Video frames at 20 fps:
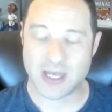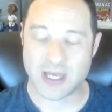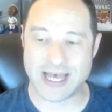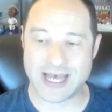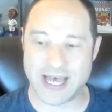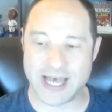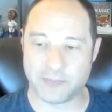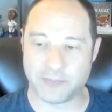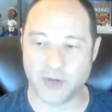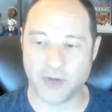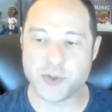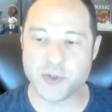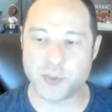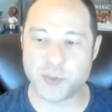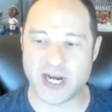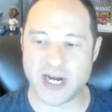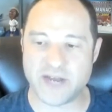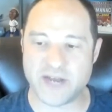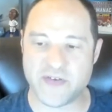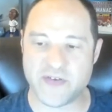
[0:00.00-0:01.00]

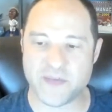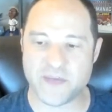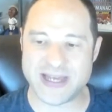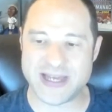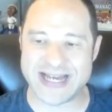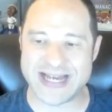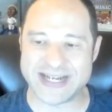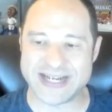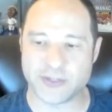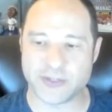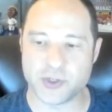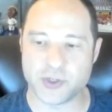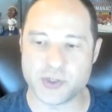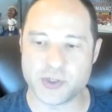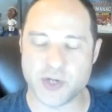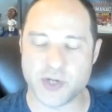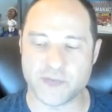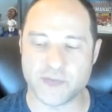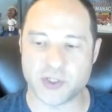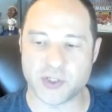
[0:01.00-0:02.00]
Rosewater, have you ever been on a
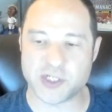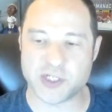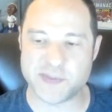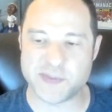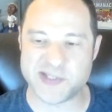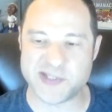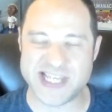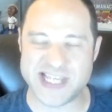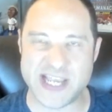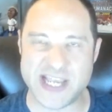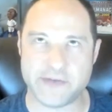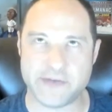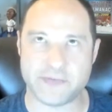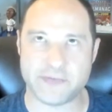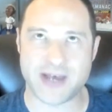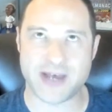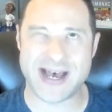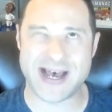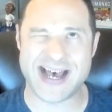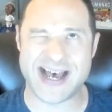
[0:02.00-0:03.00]
cruise over Christmas
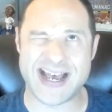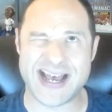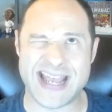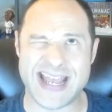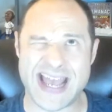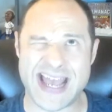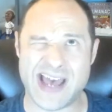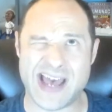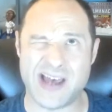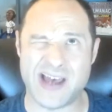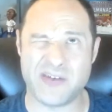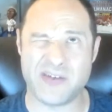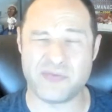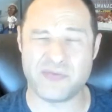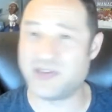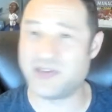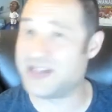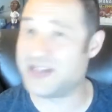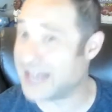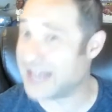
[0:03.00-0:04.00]
Eve? I
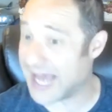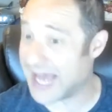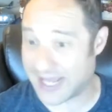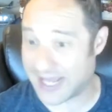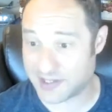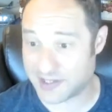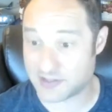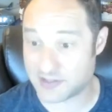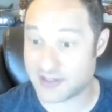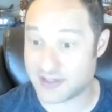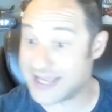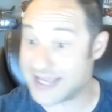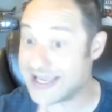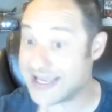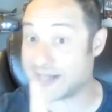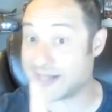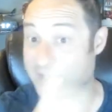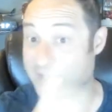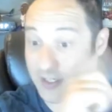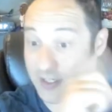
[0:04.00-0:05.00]
have not. Not
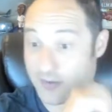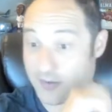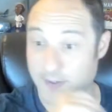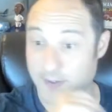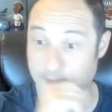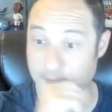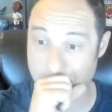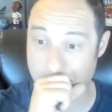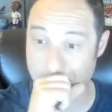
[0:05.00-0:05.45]
yet, anyway.